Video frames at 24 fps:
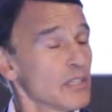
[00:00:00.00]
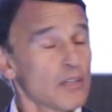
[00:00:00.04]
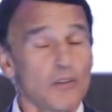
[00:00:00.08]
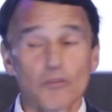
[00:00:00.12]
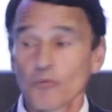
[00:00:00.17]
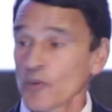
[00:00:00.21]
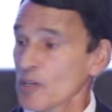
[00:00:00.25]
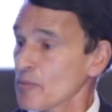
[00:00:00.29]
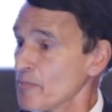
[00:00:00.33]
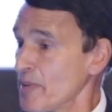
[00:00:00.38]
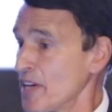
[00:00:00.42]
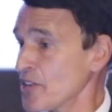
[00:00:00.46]

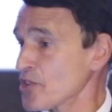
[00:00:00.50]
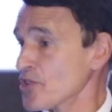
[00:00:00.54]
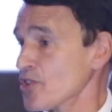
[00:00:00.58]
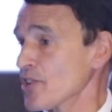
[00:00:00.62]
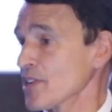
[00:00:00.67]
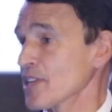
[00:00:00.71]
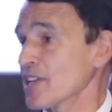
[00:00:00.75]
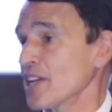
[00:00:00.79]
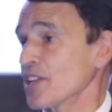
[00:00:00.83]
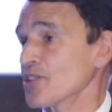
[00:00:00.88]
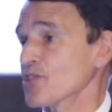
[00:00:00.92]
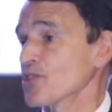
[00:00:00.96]
when measured
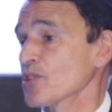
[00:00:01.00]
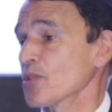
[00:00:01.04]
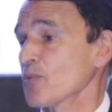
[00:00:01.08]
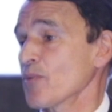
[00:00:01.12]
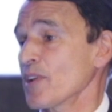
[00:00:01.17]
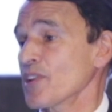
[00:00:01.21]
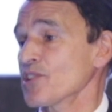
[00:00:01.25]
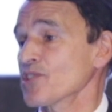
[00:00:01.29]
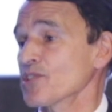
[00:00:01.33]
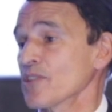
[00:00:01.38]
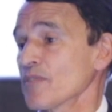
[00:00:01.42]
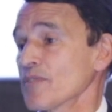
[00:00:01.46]
against the
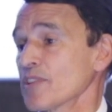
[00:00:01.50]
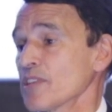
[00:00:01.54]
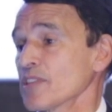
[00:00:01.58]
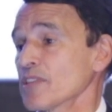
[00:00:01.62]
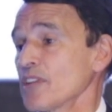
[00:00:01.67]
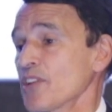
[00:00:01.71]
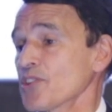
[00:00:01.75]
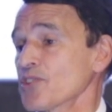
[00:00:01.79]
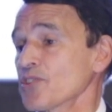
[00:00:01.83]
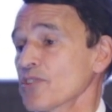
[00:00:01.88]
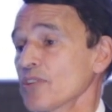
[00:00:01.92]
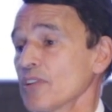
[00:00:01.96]
rest of the
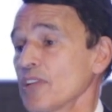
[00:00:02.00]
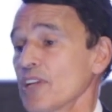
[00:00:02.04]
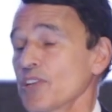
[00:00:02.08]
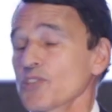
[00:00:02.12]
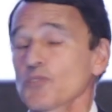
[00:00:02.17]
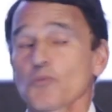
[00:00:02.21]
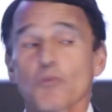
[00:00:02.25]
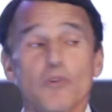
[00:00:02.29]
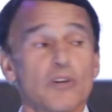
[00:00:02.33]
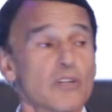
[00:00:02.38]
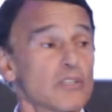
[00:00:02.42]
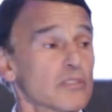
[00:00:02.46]
industrialized
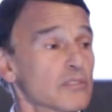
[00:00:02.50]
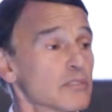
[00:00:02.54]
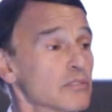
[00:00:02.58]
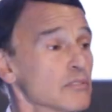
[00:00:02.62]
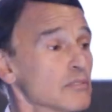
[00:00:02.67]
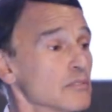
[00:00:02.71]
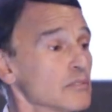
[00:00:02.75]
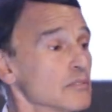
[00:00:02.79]
world.